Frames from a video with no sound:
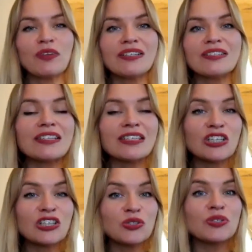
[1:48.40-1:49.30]
setting
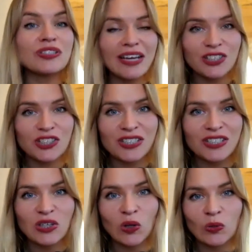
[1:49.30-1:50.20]
new intentions,
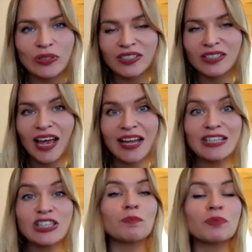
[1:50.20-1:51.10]
goals,
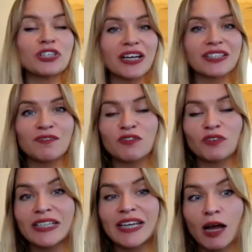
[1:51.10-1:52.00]
and objectives for
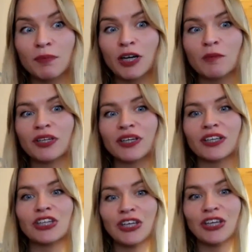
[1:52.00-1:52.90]
the upcoming
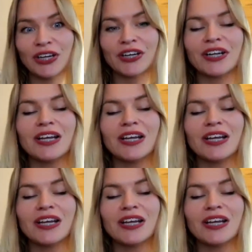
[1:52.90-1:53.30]
year.